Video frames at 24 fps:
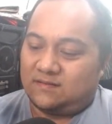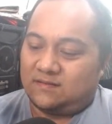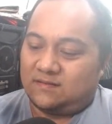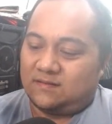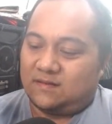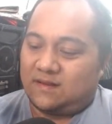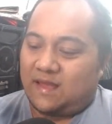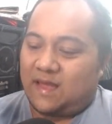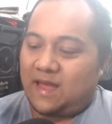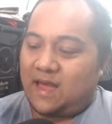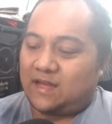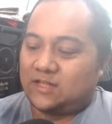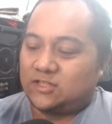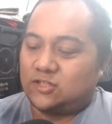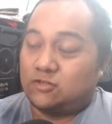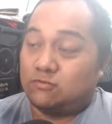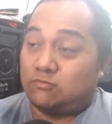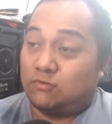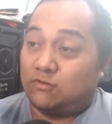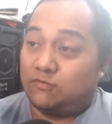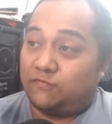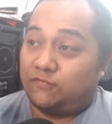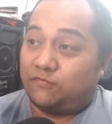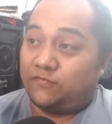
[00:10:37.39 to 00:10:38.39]

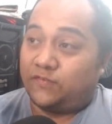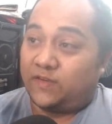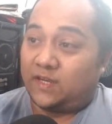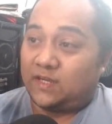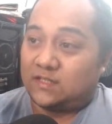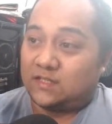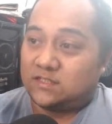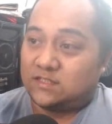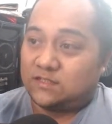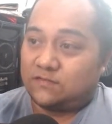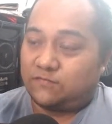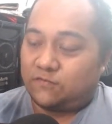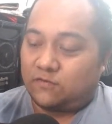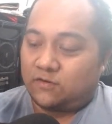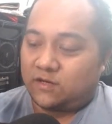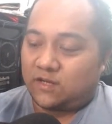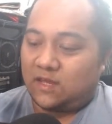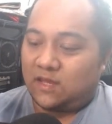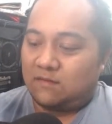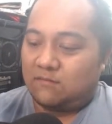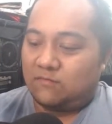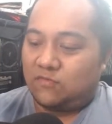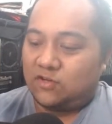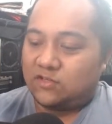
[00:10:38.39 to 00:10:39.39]
actual fix for
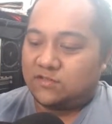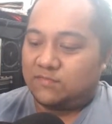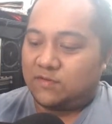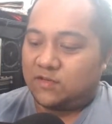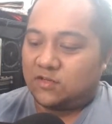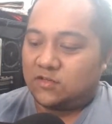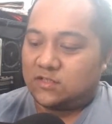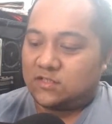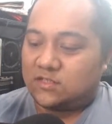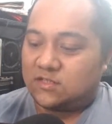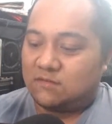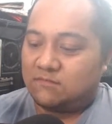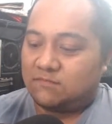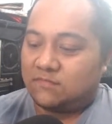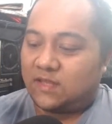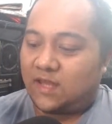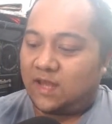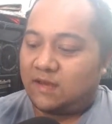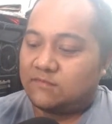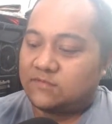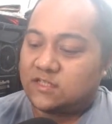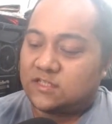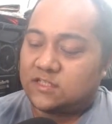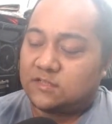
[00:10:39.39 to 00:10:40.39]
Game Boys, because
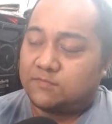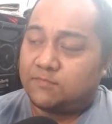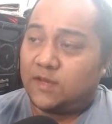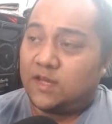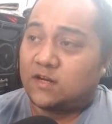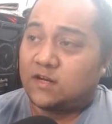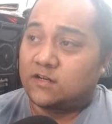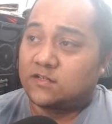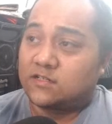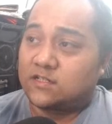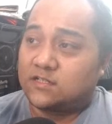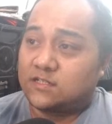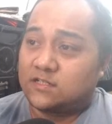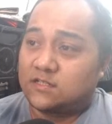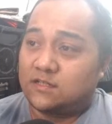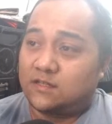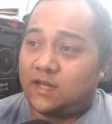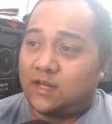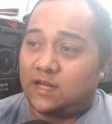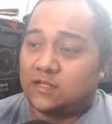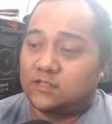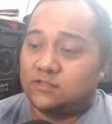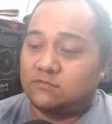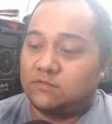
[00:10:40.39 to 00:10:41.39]
sometimes the speakers are still
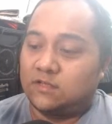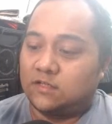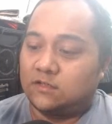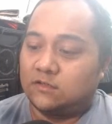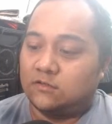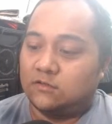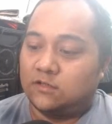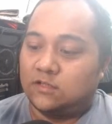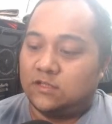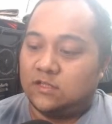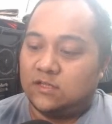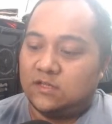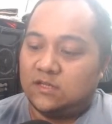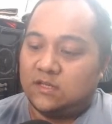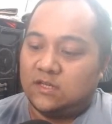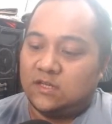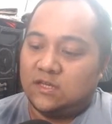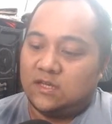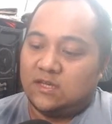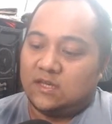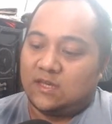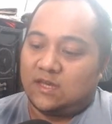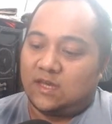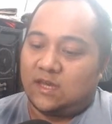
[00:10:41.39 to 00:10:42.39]
actually good,
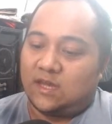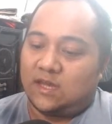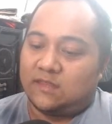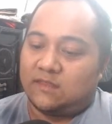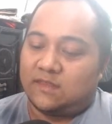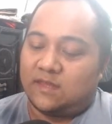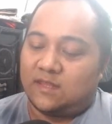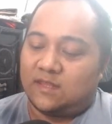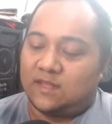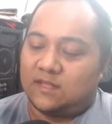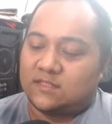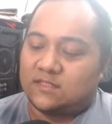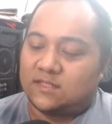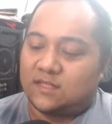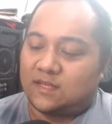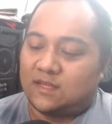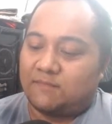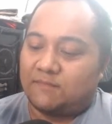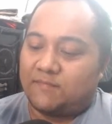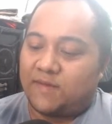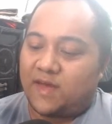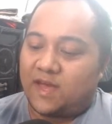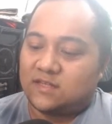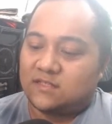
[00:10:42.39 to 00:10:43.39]
and then it's the
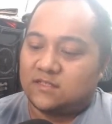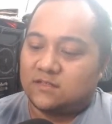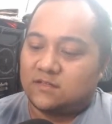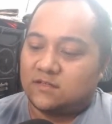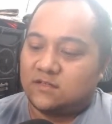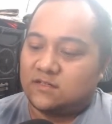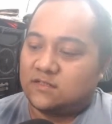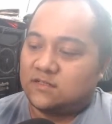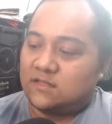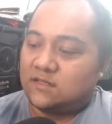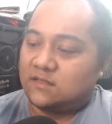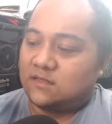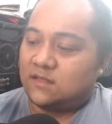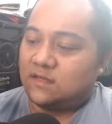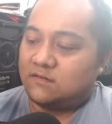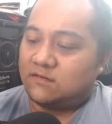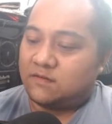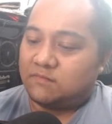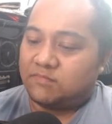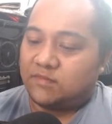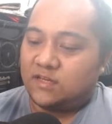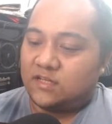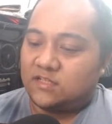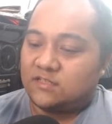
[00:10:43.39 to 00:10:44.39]
capacitors that need
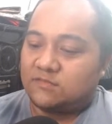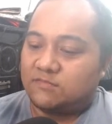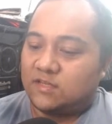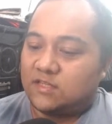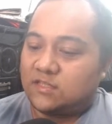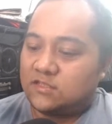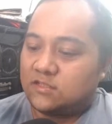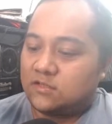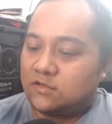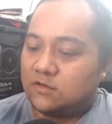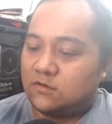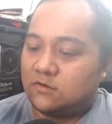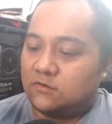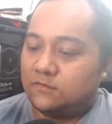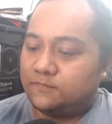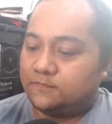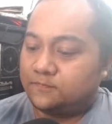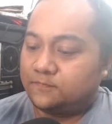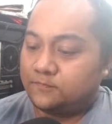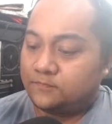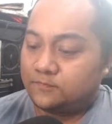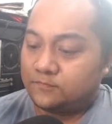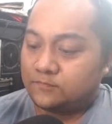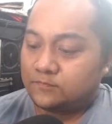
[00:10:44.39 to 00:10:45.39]
replacement. So
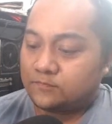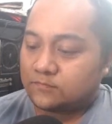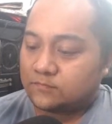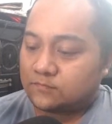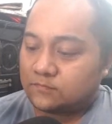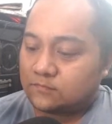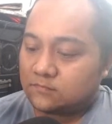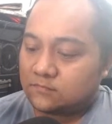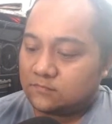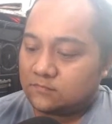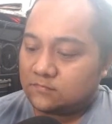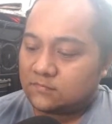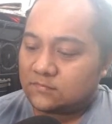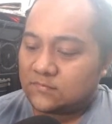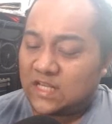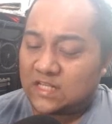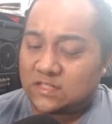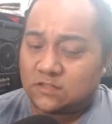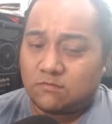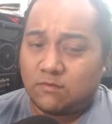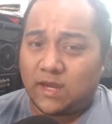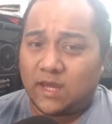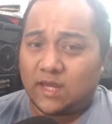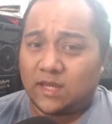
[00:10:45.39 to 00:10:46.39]
that's
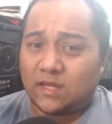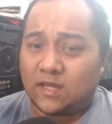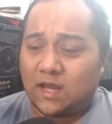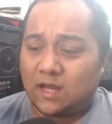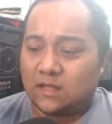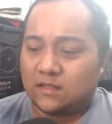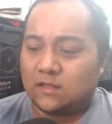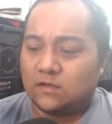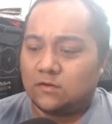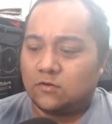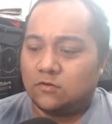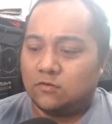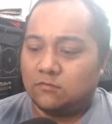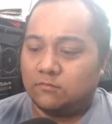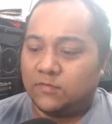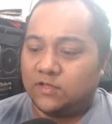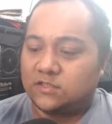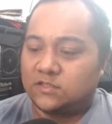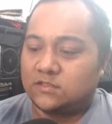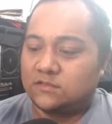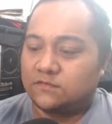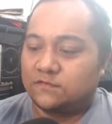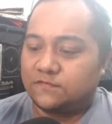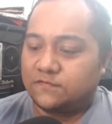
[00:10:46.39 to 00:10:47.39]
why I got a whole
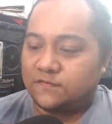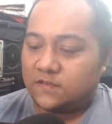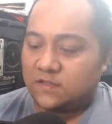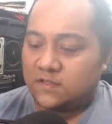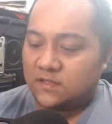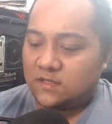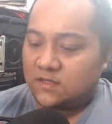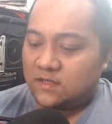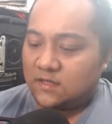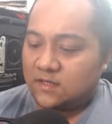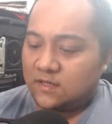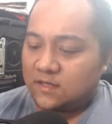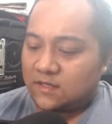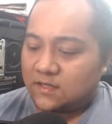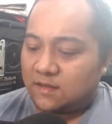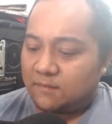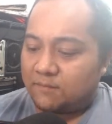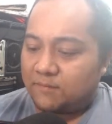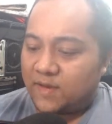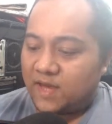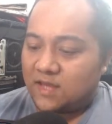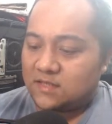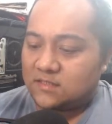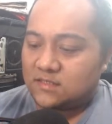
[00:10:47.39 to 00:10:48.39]
bunch of
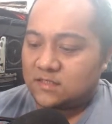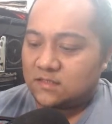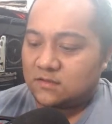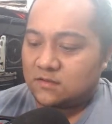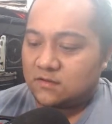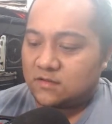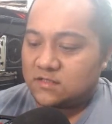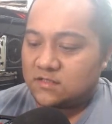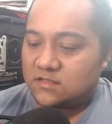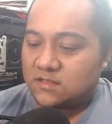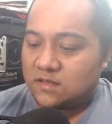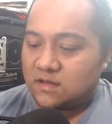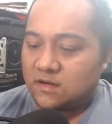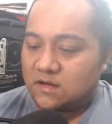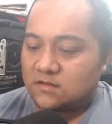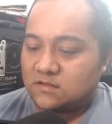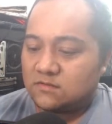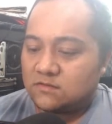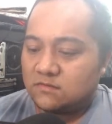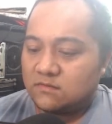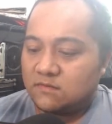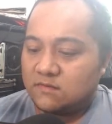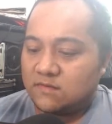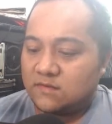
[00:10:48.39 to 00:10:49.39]
capacitors there.
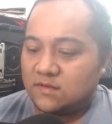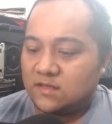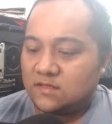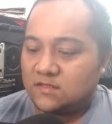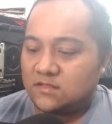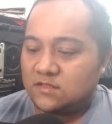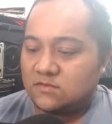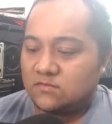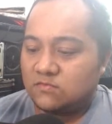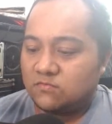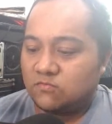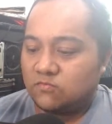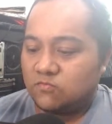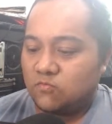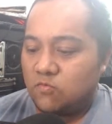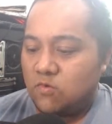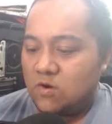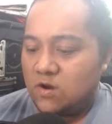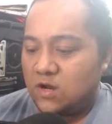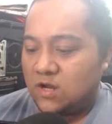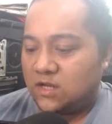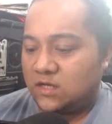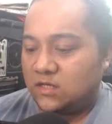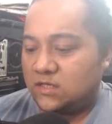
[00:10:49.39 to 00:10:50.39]
So this
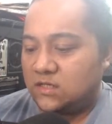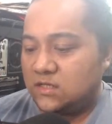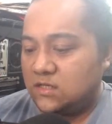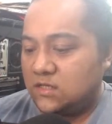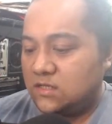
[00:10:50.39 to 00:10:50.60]
one